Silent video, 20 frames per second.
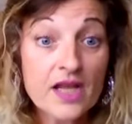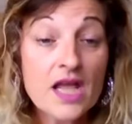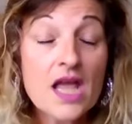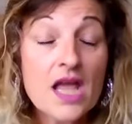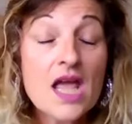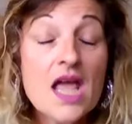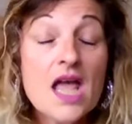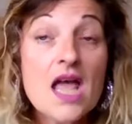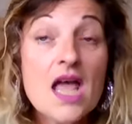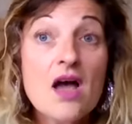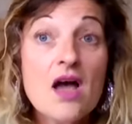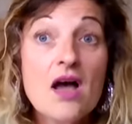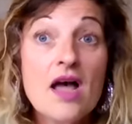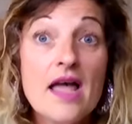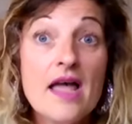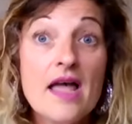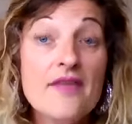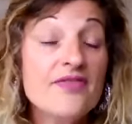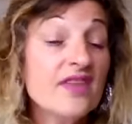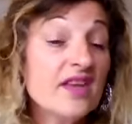Okay.
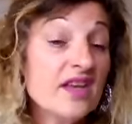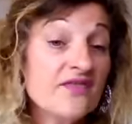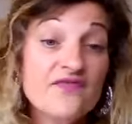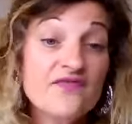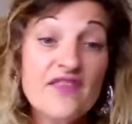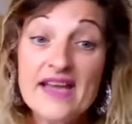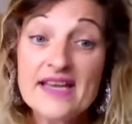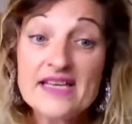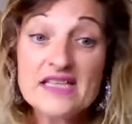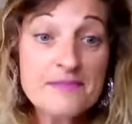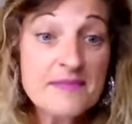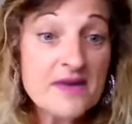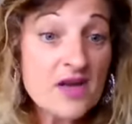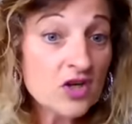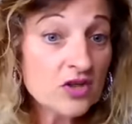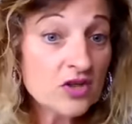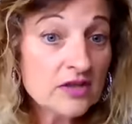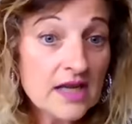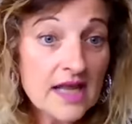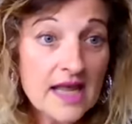Uh, they can find me
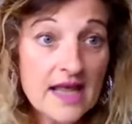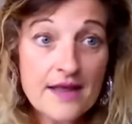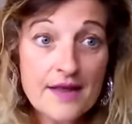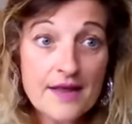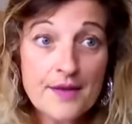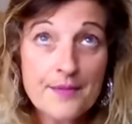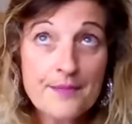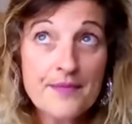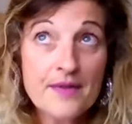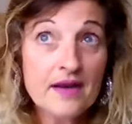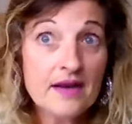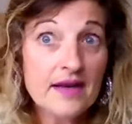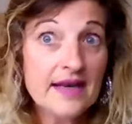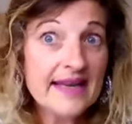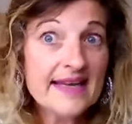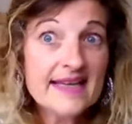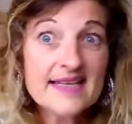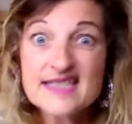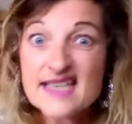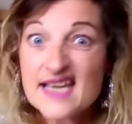on um,
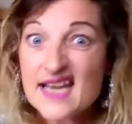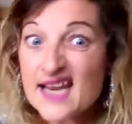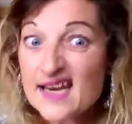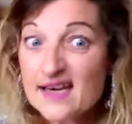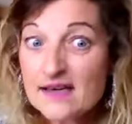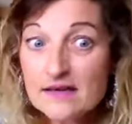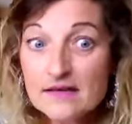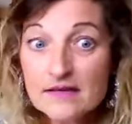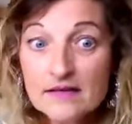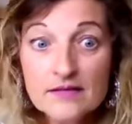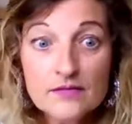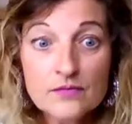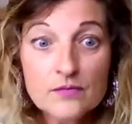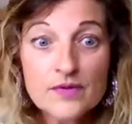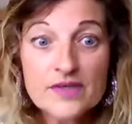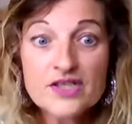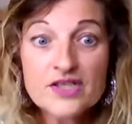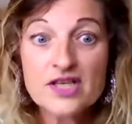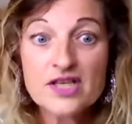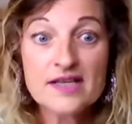LinkedIn,
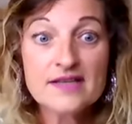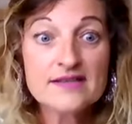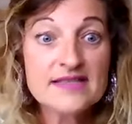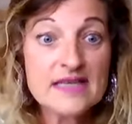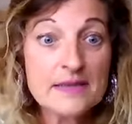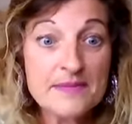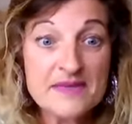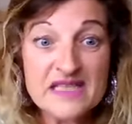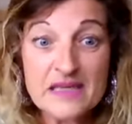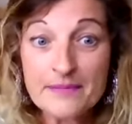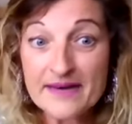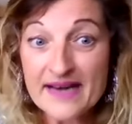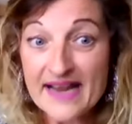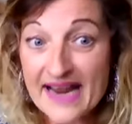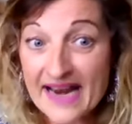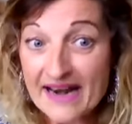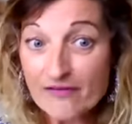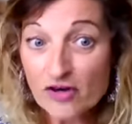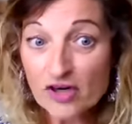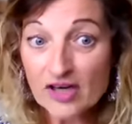which is Debbie
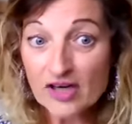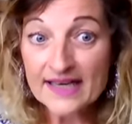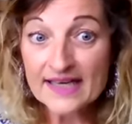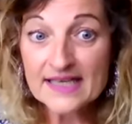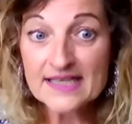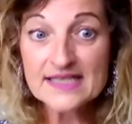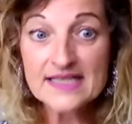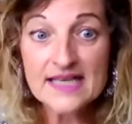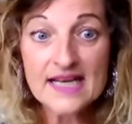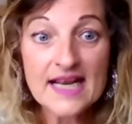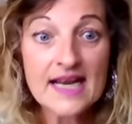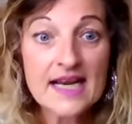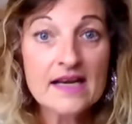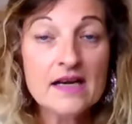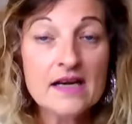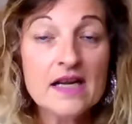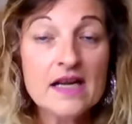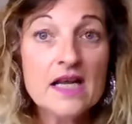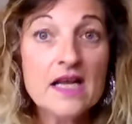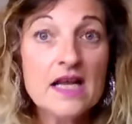Debonaire on
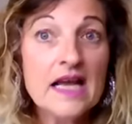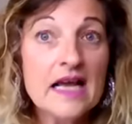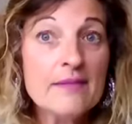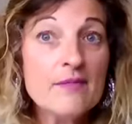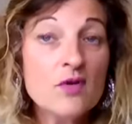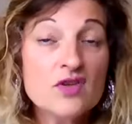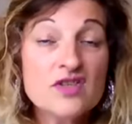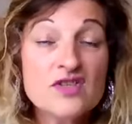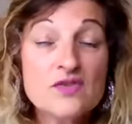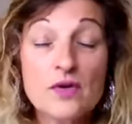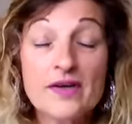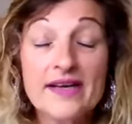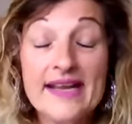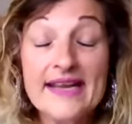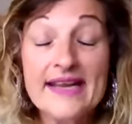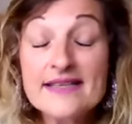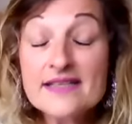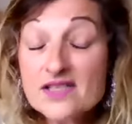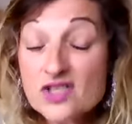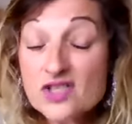LinkedIn. I'm also on
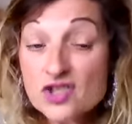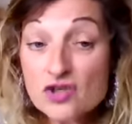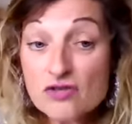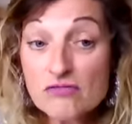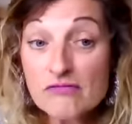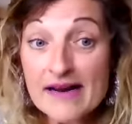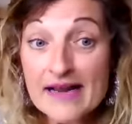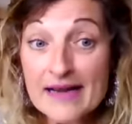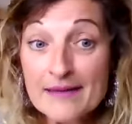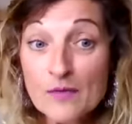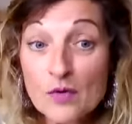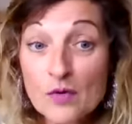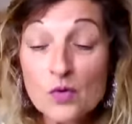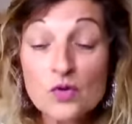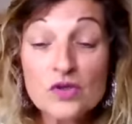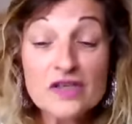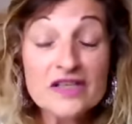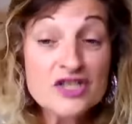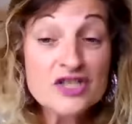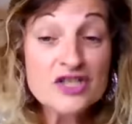Instagram,
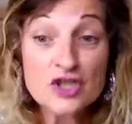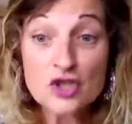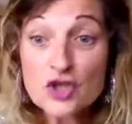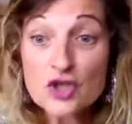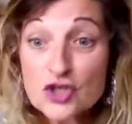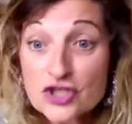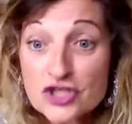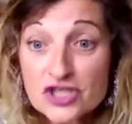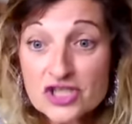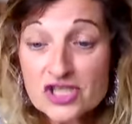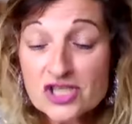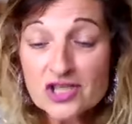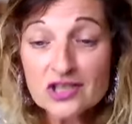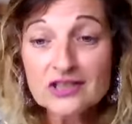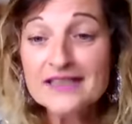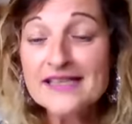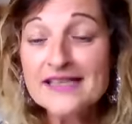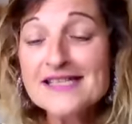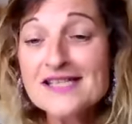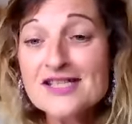only just
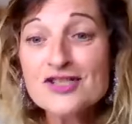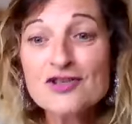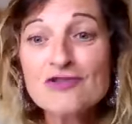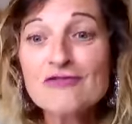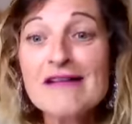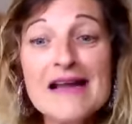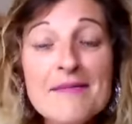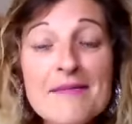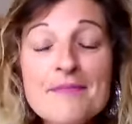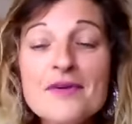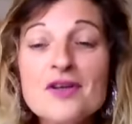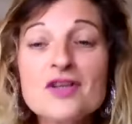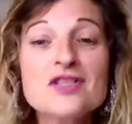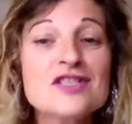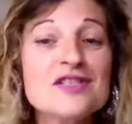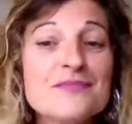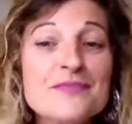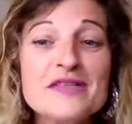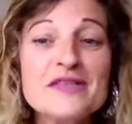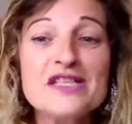on Instagram,
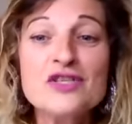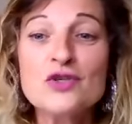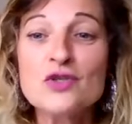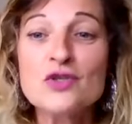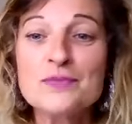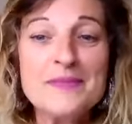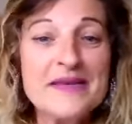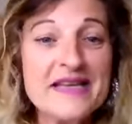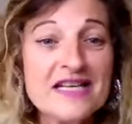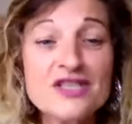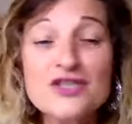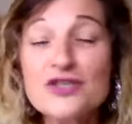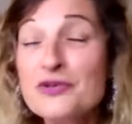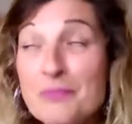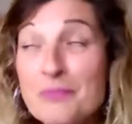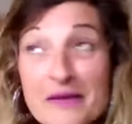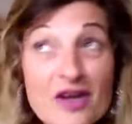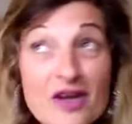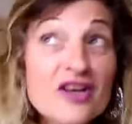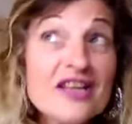because somebody told me I
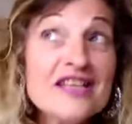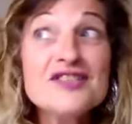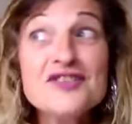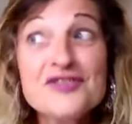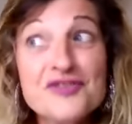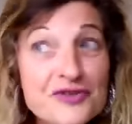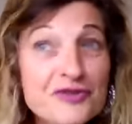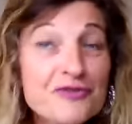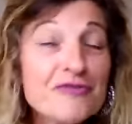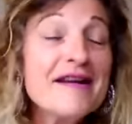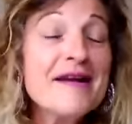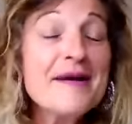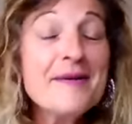should be on Instagram.